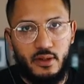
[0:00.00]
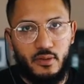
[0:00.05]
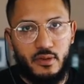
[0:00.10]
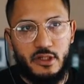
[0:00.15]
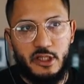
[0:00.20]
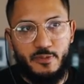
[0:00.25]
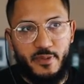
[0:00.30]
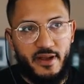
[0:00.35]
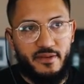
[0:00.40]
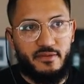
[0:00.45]
I don't
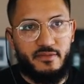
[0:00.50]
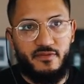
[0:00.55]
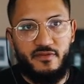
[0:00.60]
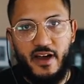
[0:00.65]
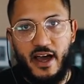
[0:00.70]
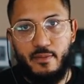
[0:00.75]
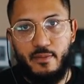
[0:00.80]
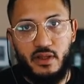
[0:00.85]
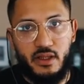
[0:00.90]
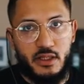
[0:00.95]
want to spend
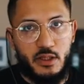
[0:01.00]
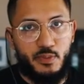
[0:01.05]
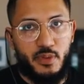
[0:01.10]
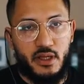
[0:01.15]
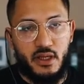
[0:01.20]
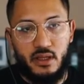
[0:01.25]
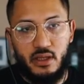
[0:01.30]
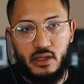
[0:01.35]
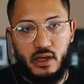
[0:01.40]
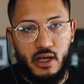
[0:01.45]
five minutes
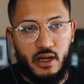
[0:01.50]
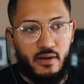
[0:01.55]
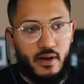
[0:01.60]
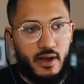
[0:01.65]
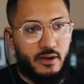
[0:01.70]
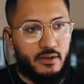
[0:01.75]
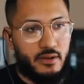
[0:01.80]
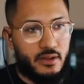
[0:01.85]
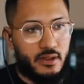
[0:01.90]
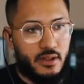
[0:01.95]
picking your hair
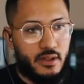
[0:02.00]
out.